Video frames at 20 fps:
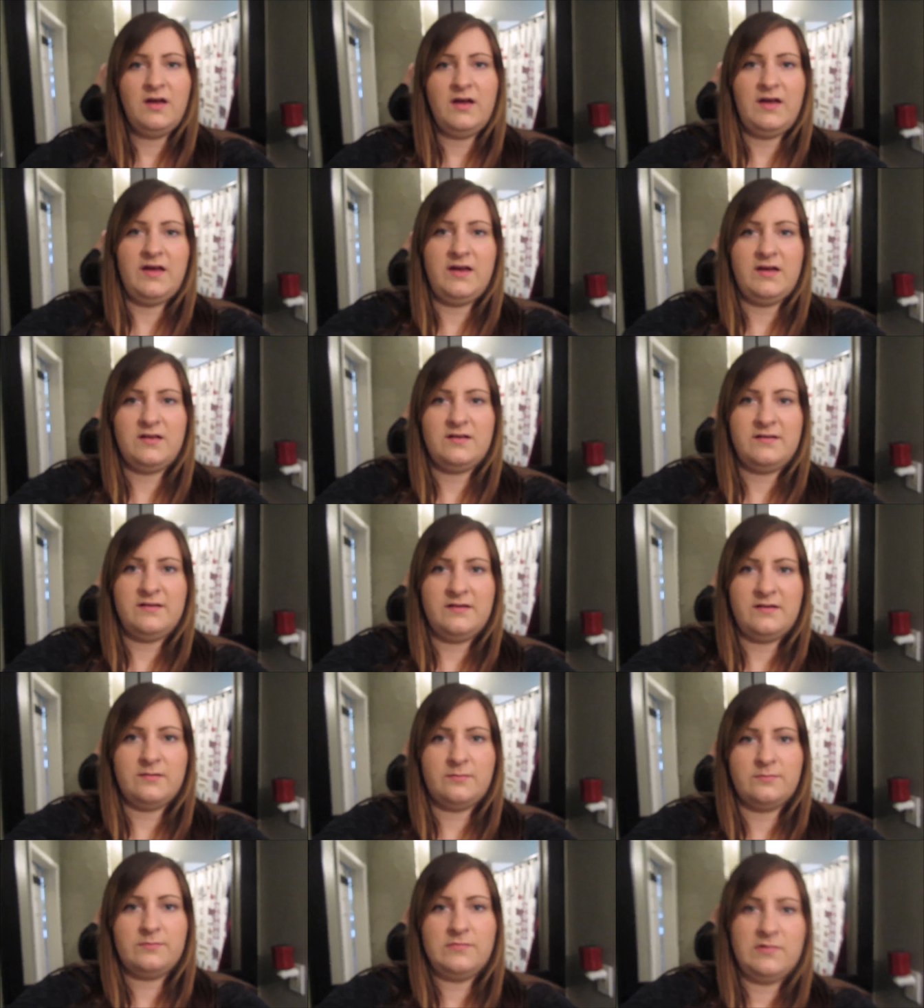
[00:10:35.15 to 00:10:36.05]
And
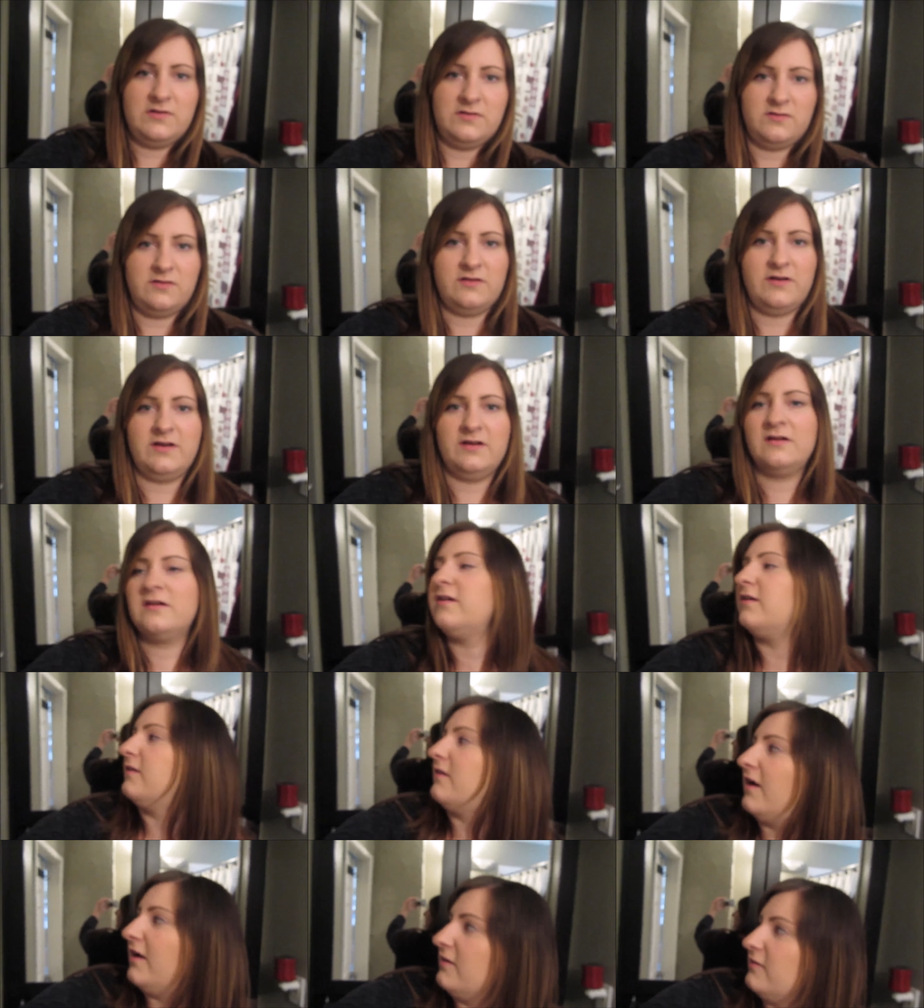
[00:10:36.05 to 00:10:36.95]
um, so I,
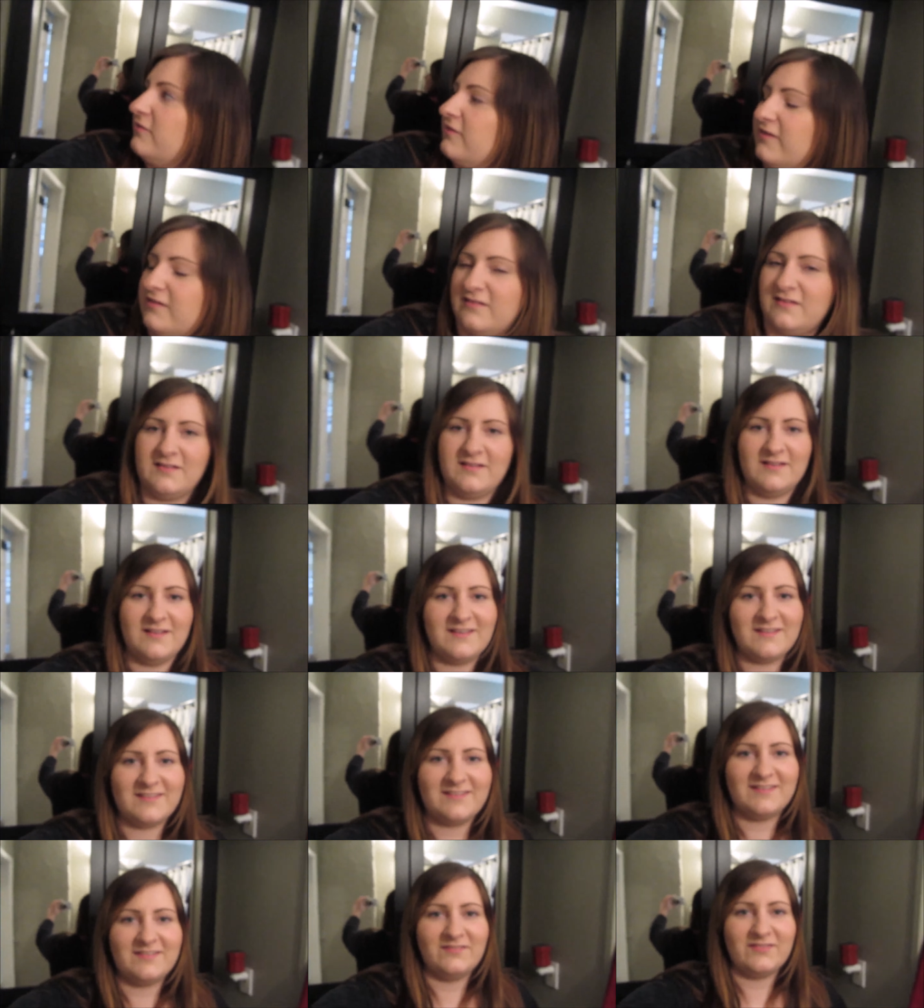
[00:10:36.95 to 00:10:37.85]
I know you guys can
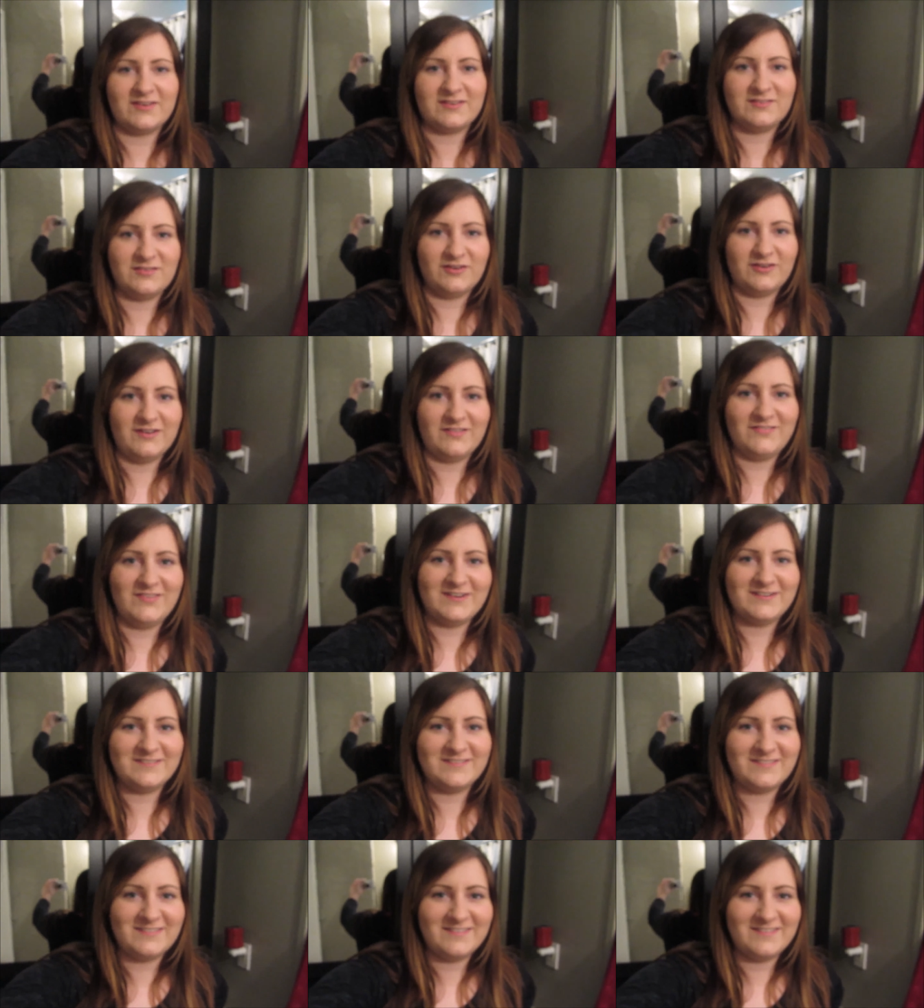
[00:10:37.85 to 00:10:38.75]
like see my dirty
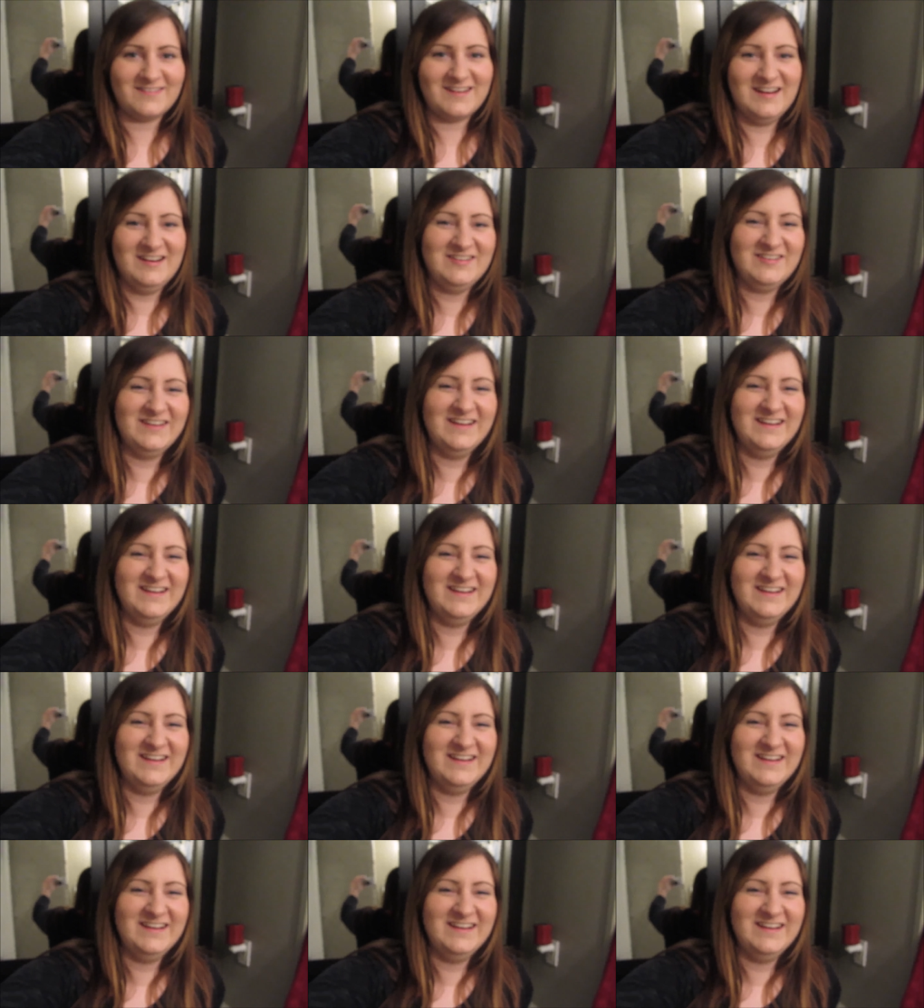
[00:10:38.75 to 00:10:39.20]
mirrors and stuff.